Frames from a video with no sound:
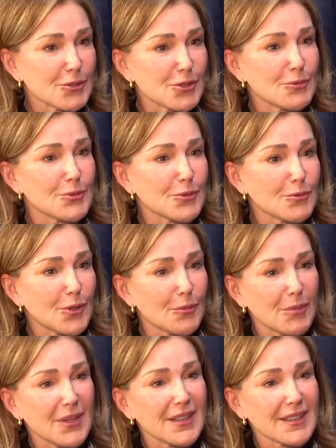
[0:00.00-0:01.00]
She was a
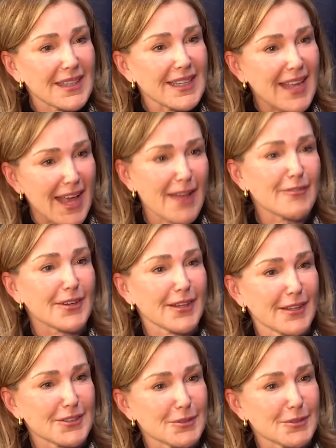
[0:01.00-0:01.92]
complete advocate.